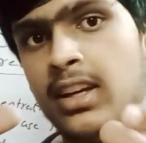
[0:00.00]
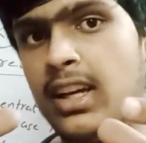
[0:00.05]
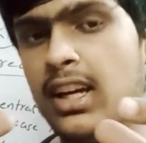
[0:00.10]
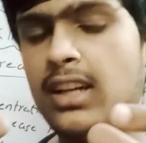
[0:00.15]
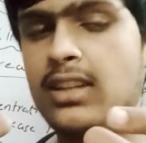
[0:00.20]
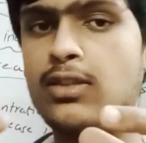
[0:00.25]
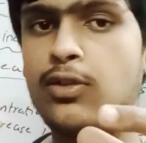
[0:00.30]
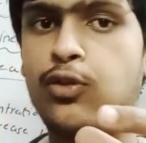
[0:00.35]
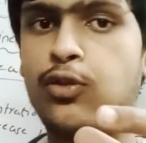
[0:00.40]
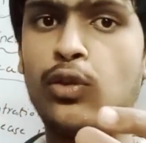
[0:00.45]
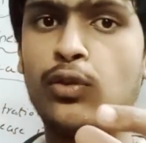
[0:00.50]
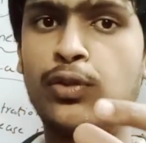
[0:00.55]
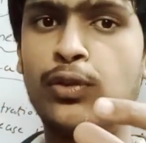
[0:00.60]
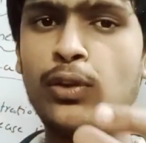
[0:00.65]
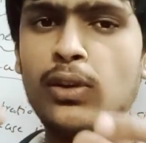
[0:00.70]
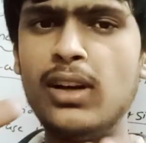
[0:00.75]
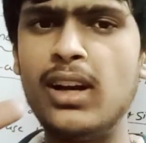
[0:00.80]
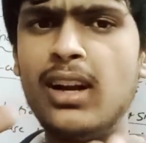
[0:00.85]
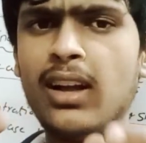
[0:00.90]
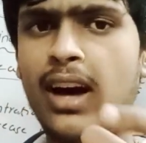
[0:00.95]
It's
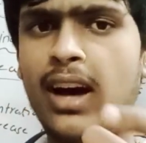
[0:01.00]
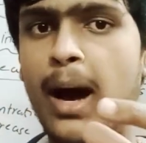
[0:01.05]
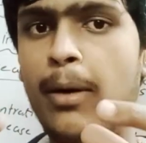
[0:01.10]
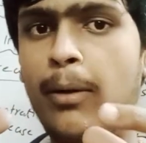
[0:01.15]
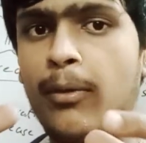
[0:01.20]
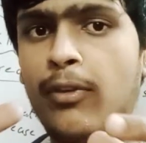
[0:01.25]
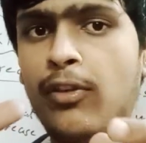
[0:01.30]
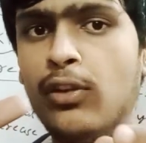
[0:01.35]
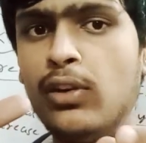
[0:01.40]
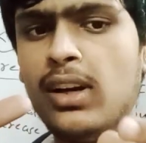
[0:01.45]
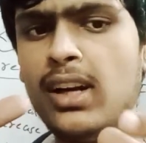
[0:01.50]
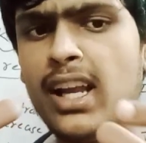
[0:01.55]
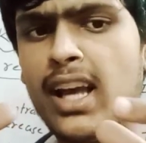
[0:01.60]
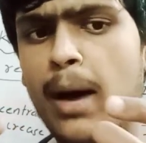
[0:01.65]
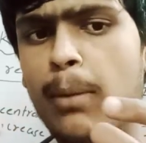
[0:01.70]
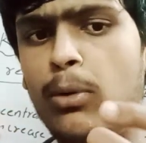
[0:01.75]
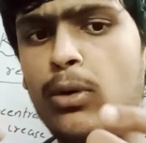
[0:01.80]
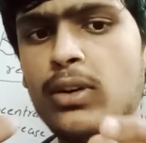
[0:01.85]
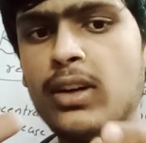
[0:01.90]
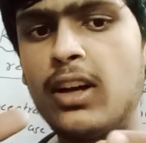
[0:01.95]
fully
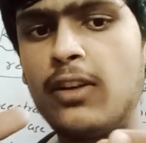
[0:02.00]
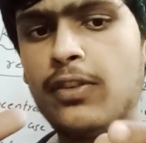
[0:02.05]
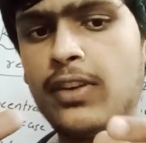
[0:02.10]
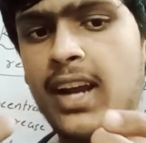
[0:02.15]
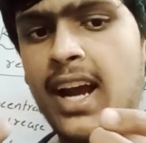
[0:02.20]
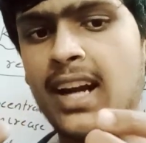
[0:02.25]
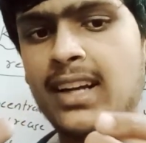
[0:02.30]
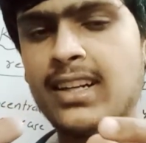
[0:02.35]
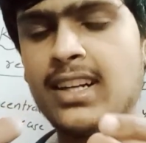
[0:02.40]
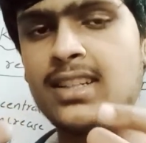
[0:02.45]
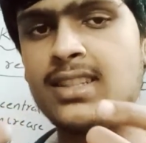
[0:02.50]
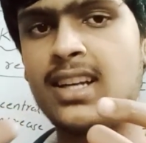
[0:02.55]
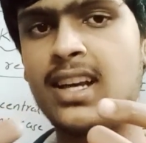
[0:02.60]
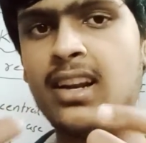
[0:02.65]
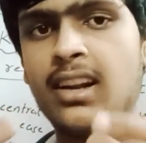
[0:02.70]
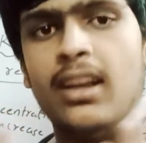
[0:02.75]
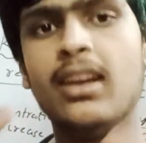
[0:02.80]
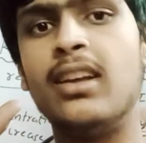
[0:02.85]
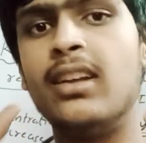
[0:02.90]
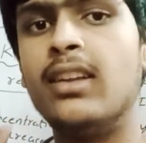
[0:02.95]
amount of reactants
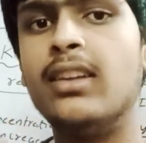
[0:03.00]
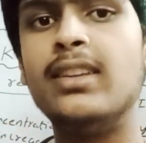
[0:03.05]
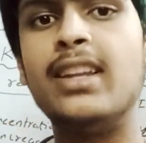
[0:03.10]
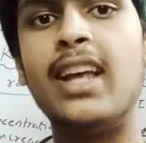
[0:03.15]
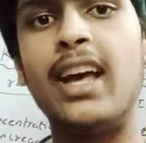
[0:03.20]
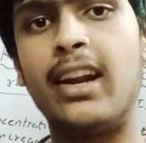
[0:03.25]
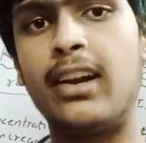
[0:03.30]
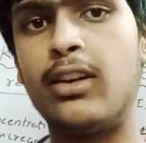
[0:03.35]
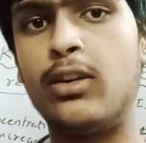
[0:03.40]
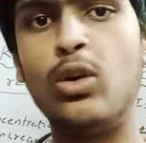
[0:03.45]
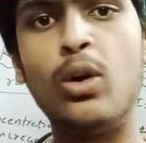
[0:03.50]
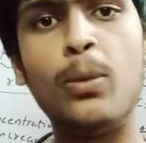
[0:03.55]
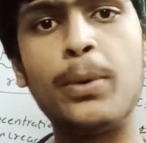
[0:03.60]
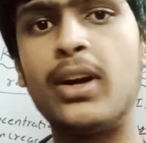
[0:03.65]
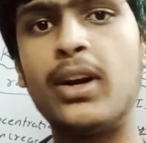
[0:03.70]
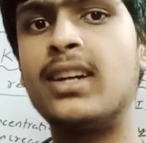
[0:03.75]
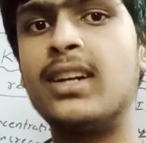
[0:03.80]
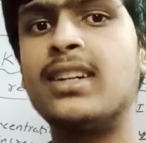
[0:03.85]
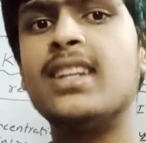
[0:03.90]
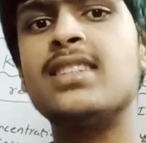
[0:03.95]
are there. No
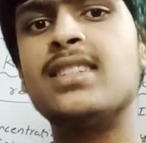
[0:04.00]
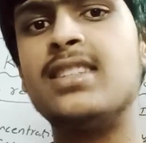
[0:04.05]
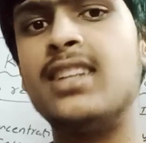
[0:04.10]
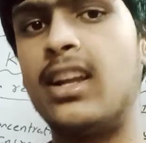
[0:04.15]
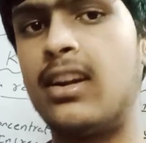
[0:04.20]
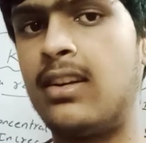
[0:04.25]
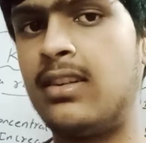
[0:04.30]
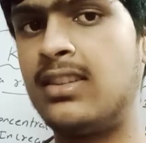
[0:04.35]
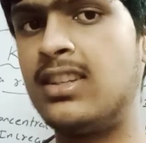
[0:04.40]
product is there.